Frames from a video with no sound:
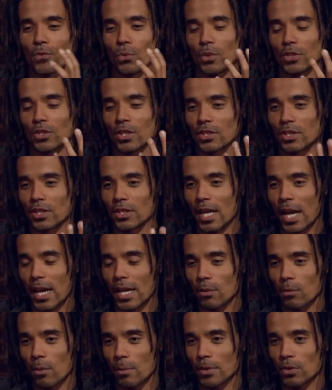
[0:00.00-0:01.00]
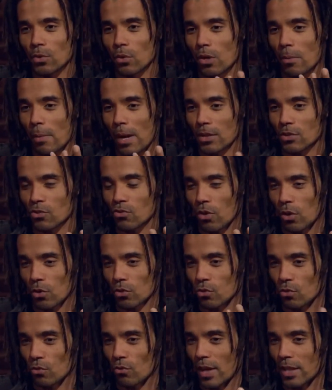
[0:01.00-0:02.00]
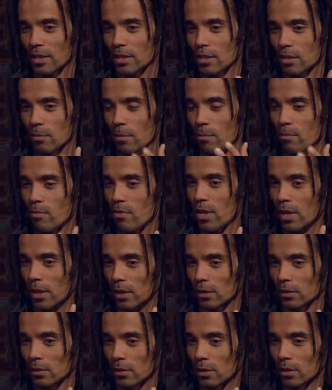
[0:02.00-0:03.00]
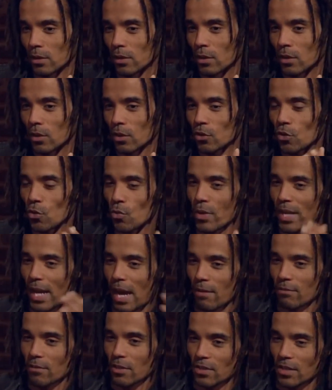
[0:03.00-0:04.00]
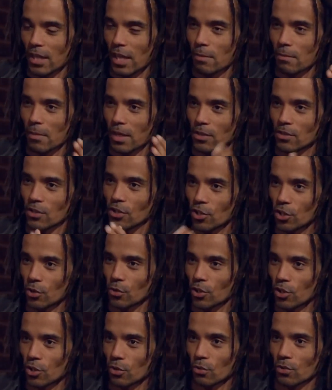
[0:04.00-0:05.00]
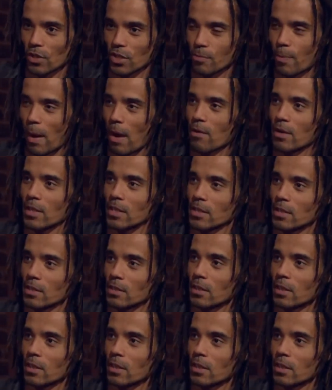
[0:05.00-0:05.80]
forward to today, when we talk about structural racism in Britain, do we have the same institutional disparities